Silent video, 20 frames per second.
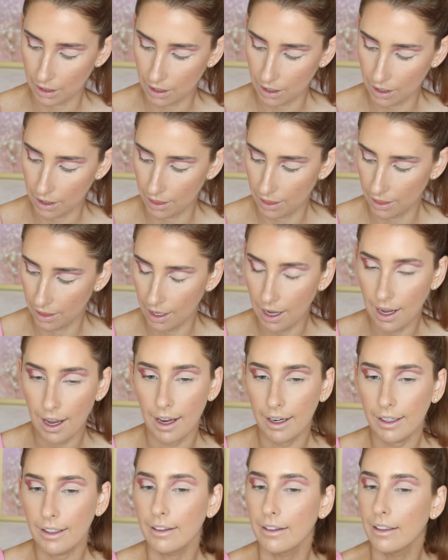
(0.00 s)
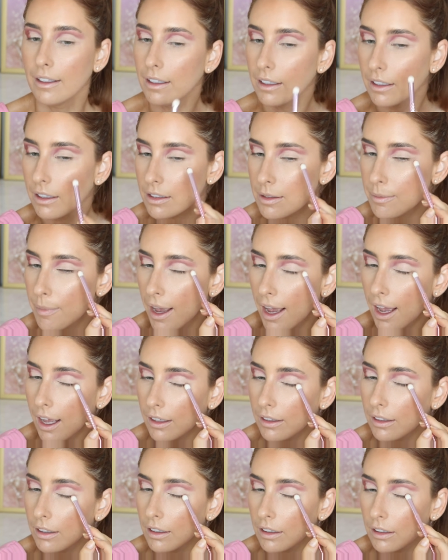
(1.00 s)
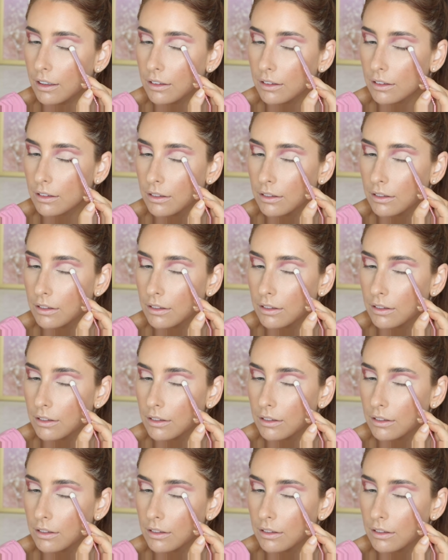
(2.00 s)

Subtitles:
I like this palette.